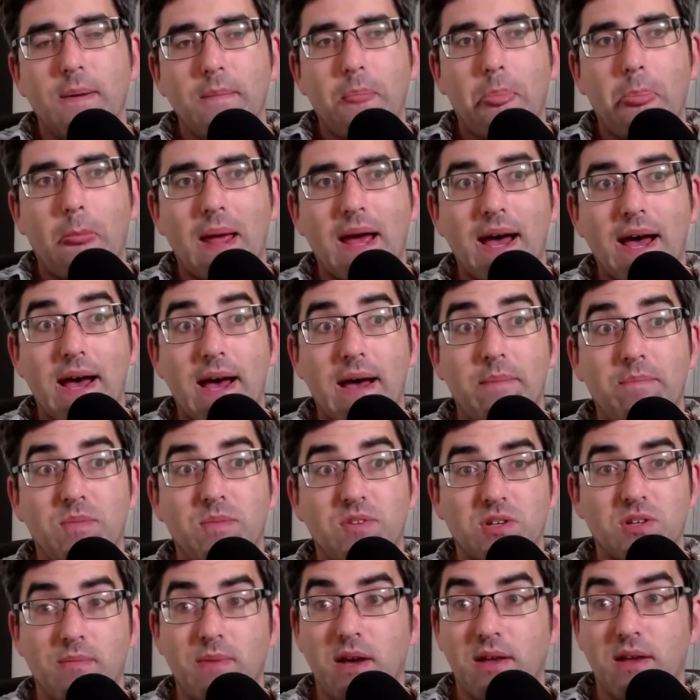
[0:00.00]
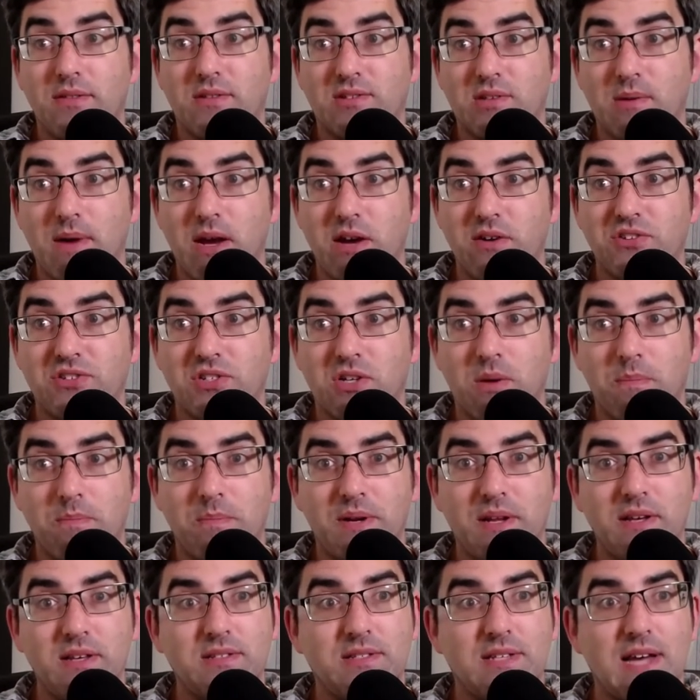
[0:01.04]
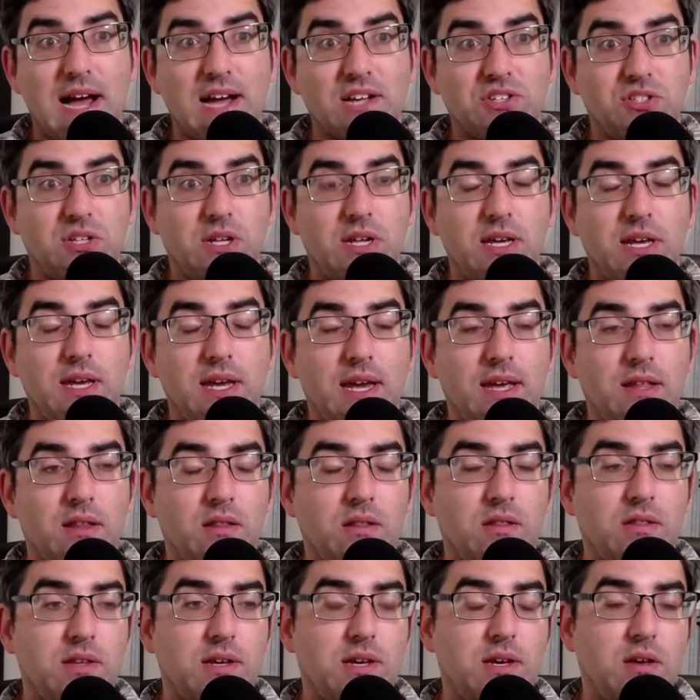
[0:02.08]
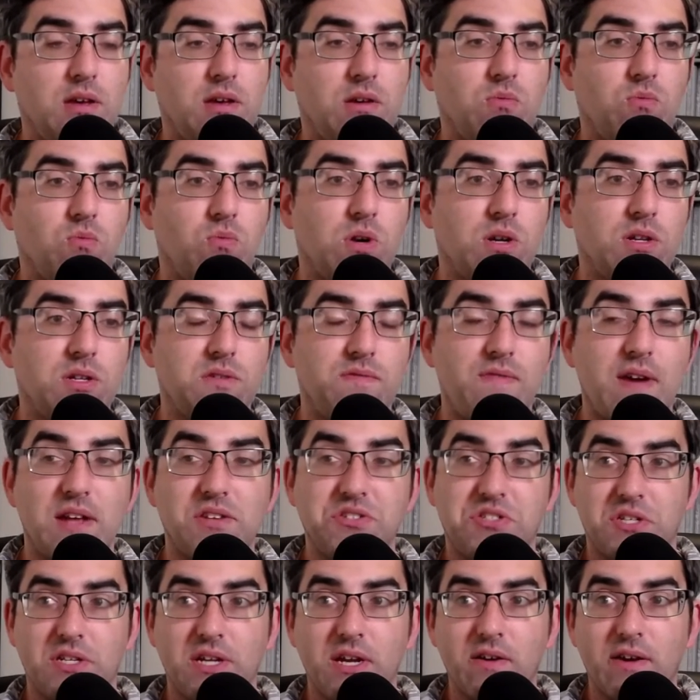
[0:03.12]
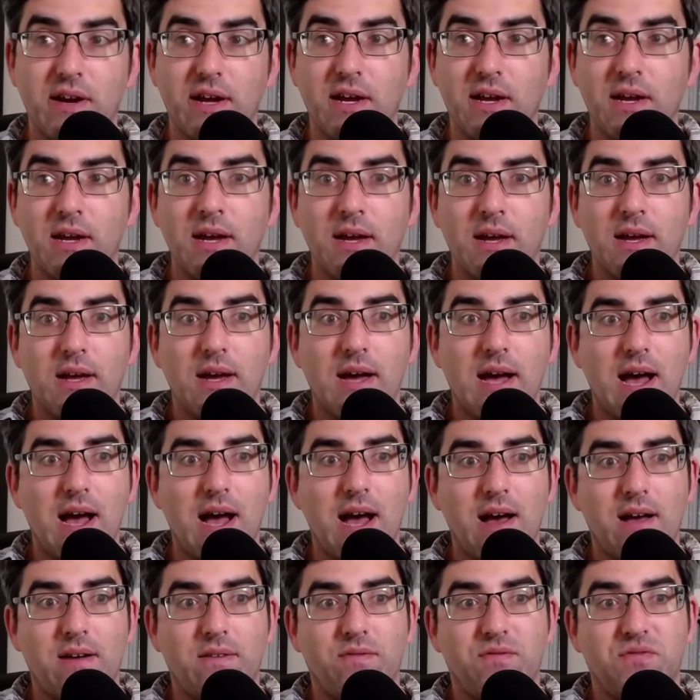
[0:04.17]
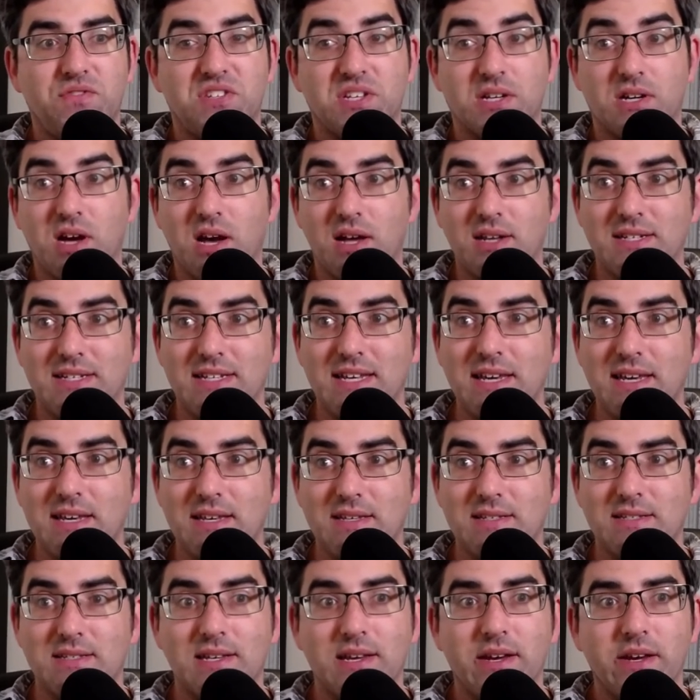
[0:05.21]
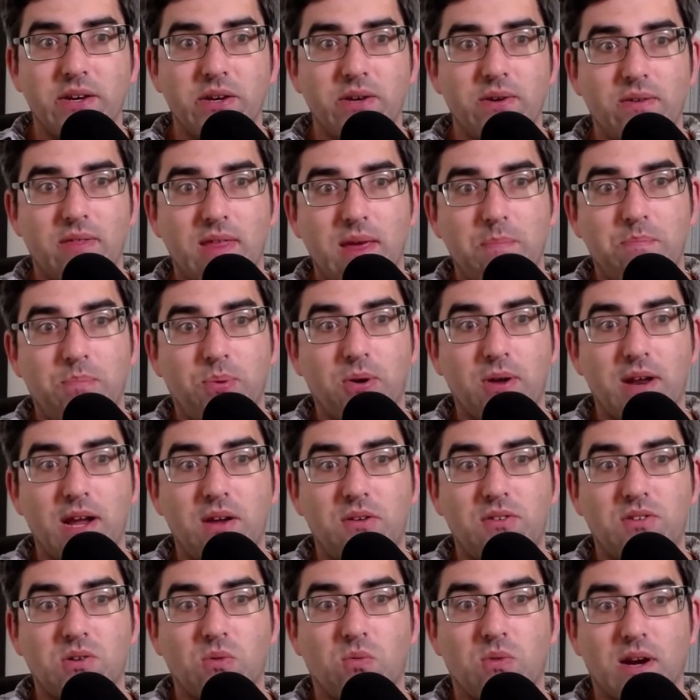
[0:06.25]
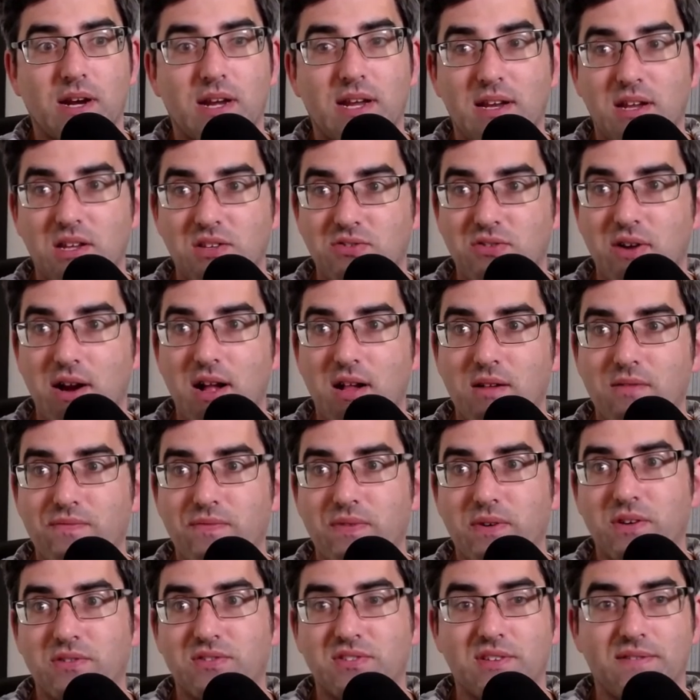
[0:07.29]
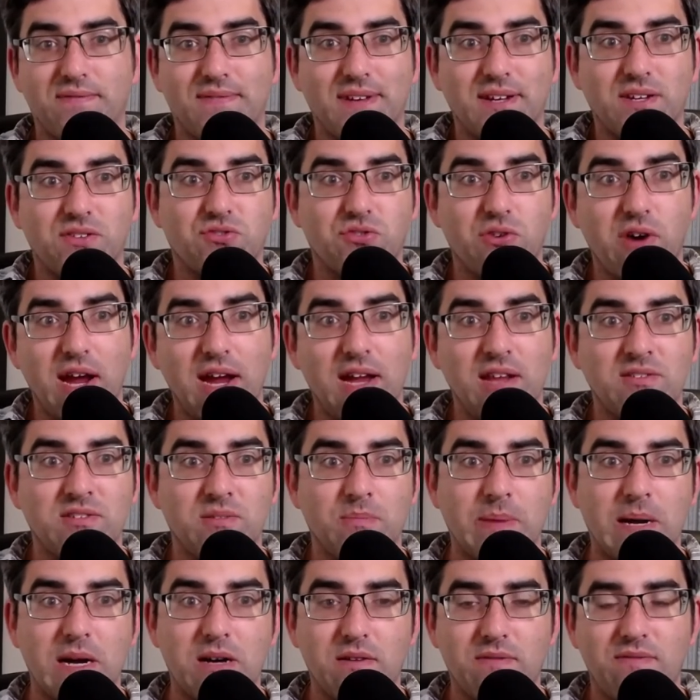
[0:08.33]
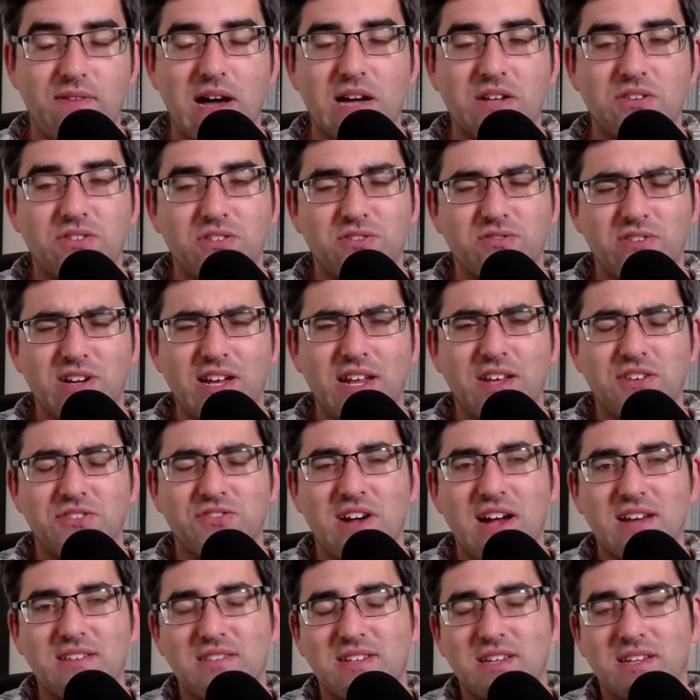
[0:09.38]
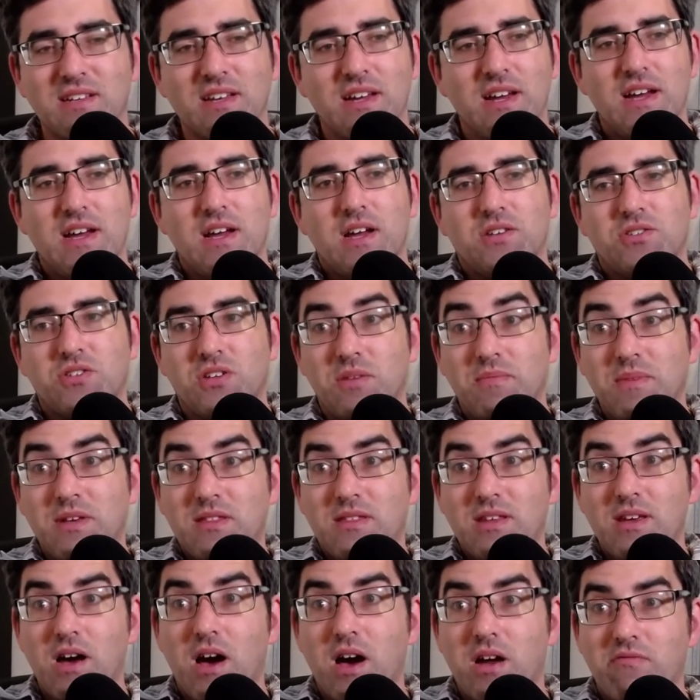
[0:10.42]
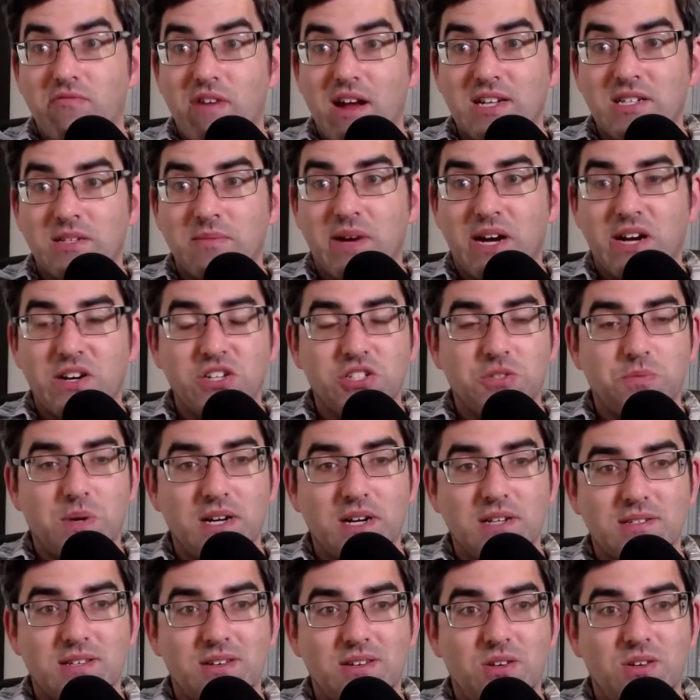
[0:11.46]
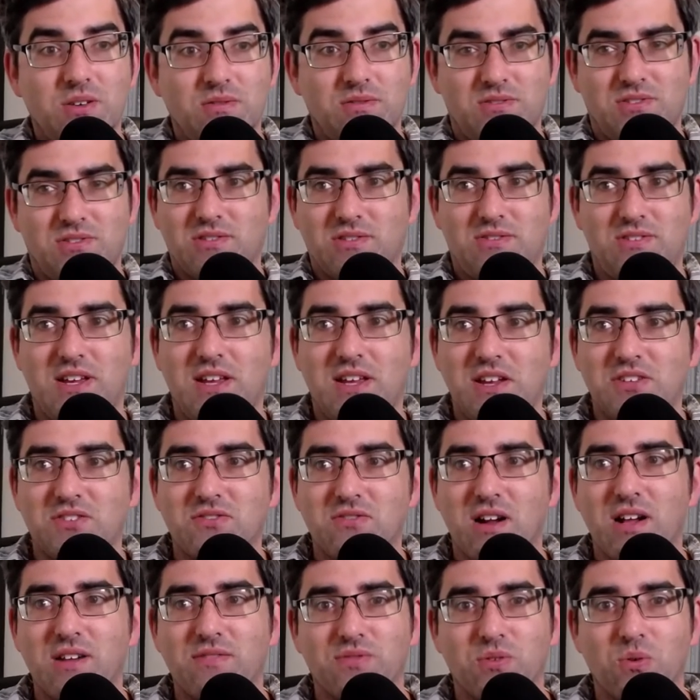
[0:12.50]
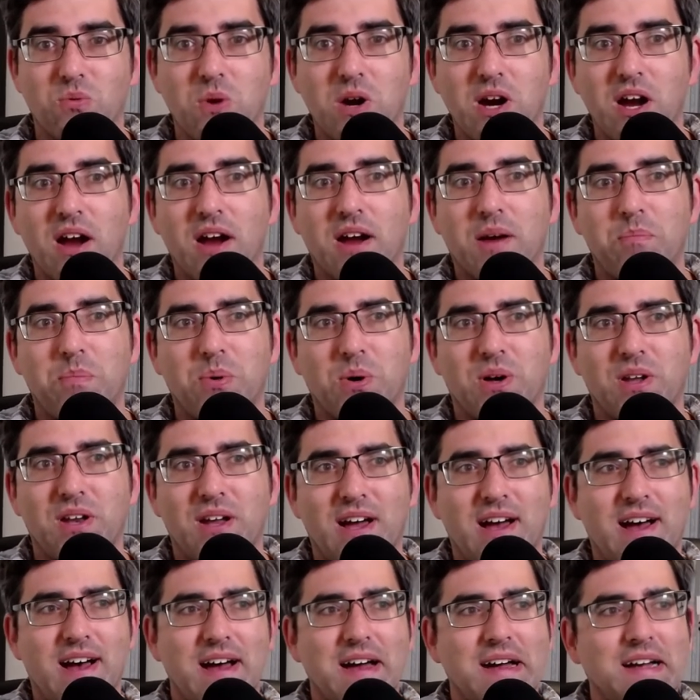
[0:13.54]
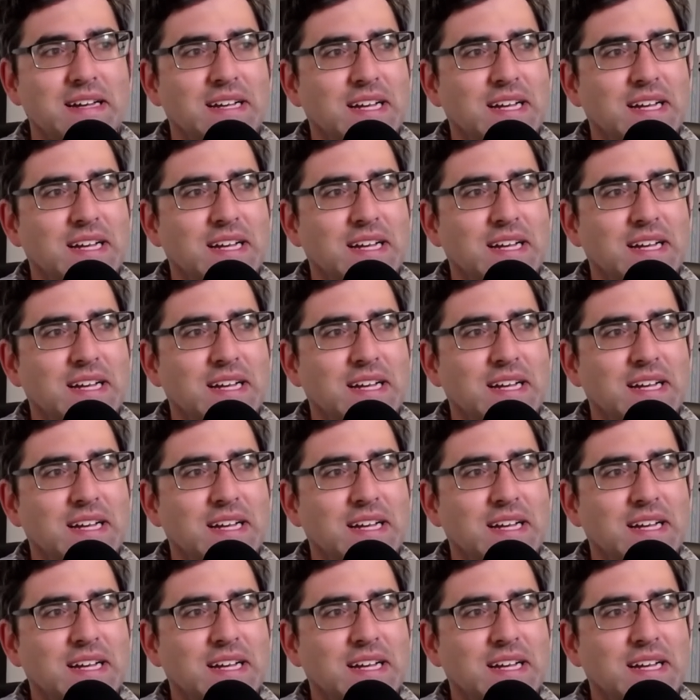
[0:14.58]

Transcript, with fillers: Um, some some Irish companies actually in the world of engineering have secondees who they put out to work in Israel for stuff like trains and power factories. Really interesting. So you meet the odd random Irish person who's just in Israel for work, but uh,